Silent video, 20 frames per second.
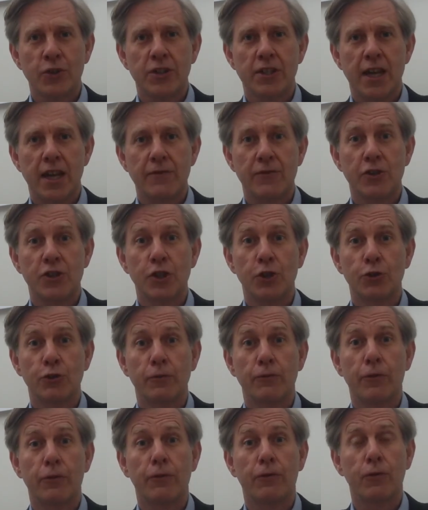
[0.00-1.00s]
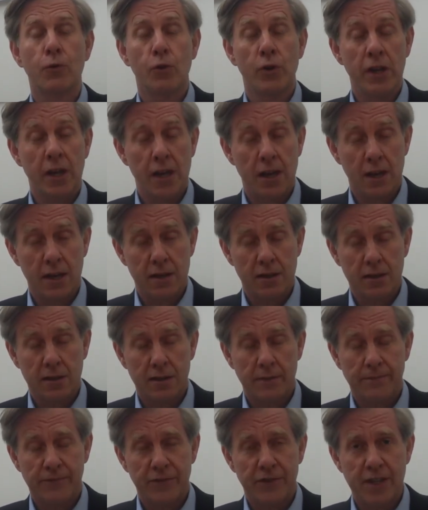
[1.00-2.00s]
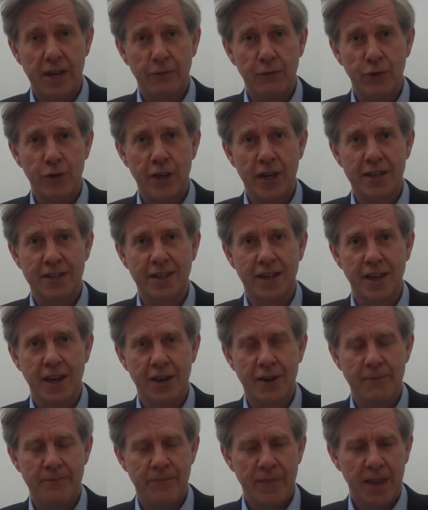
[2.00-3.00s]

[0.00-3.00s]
Save the Children for 4 years, several years ago.